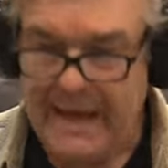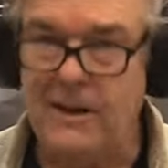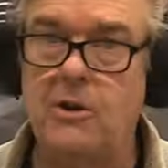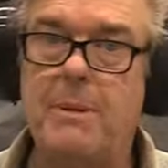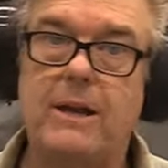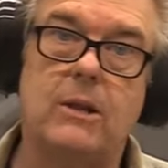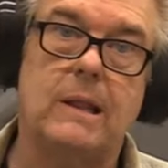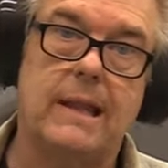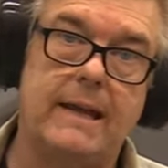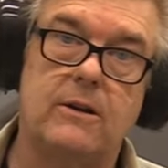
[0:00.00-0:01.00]
I don't know about on
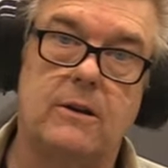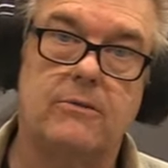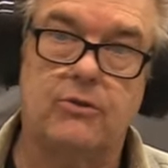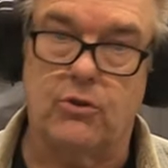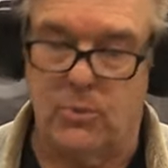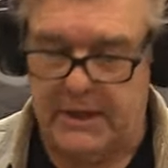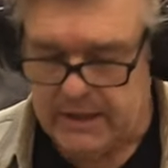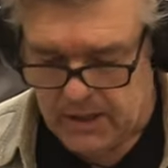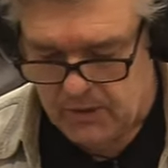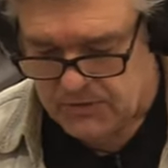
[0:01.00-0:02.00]
later
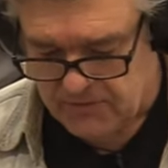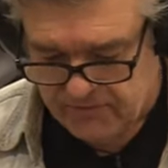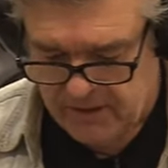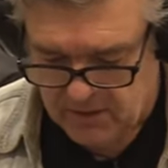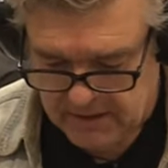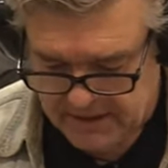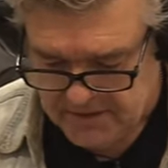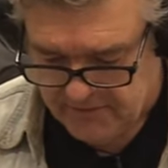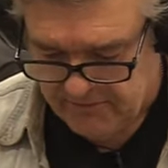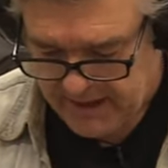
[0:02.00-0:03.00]
Torinos and Fairlanes
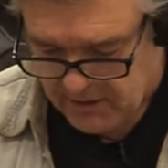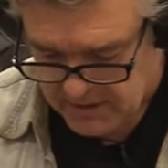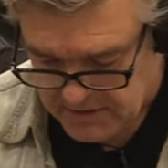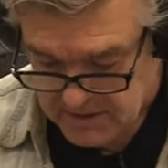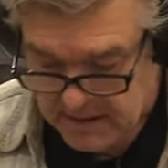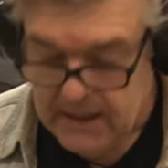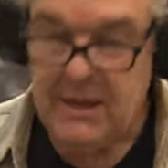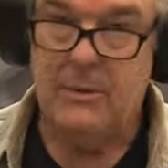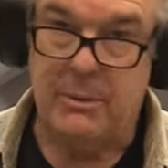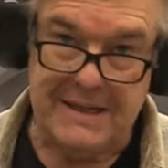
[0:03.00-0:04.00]
and Falcons,
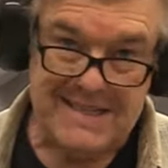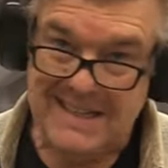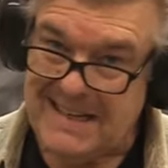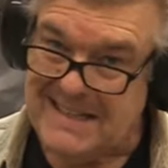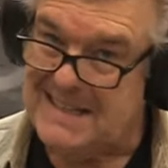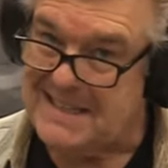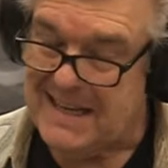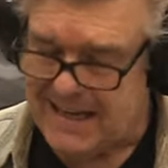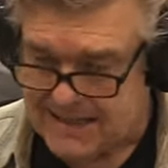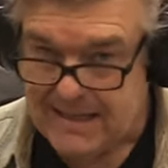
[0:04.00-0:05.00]
but in
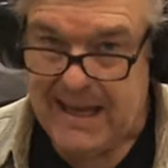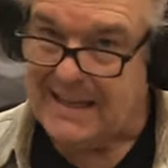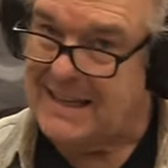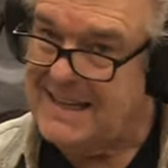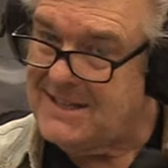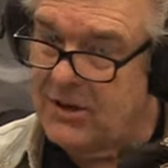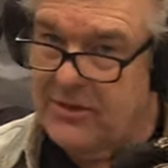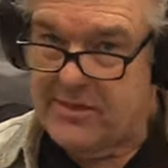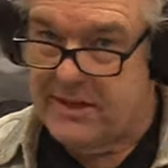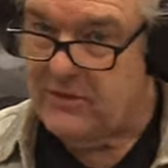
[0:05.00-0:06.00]
66, at least
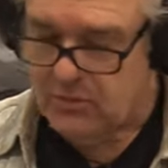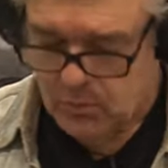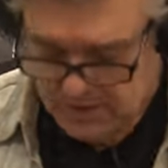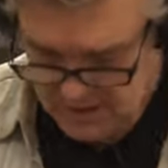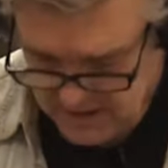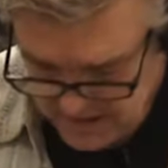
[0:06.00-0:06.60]
on this one,